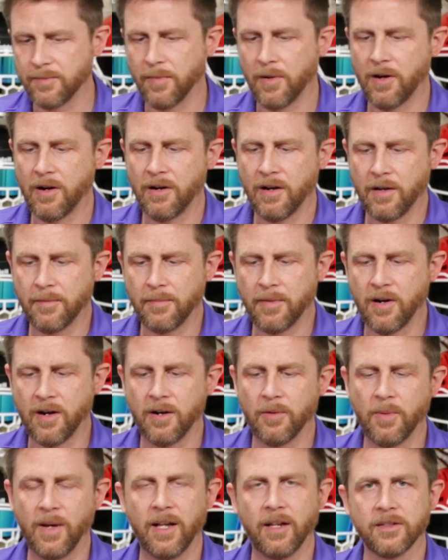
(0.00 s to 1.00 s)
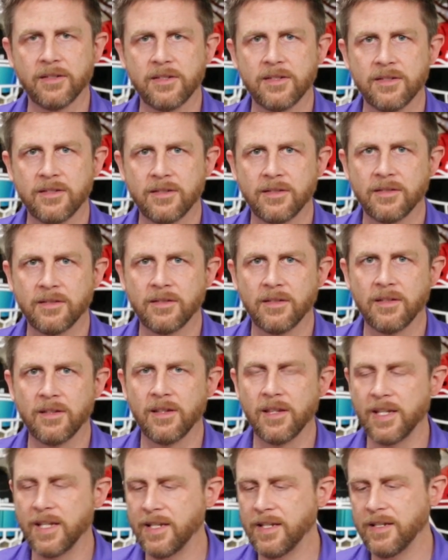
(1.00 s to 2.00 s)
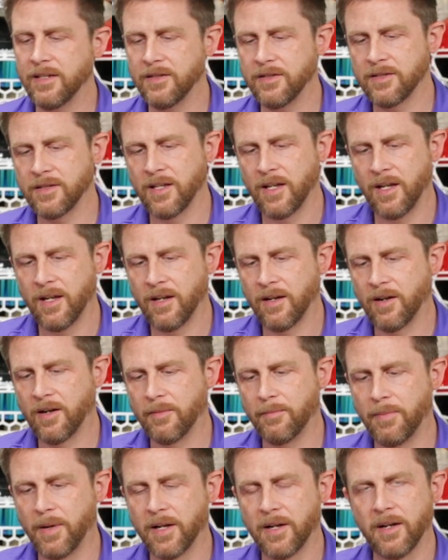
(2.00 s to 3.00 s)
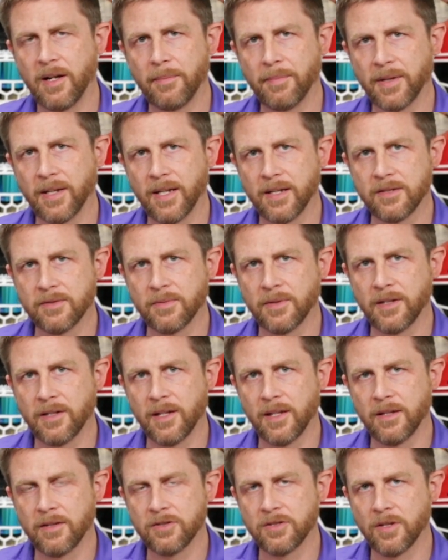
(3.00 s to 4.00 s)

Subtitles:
bar on bar welds. These are butted up against one another.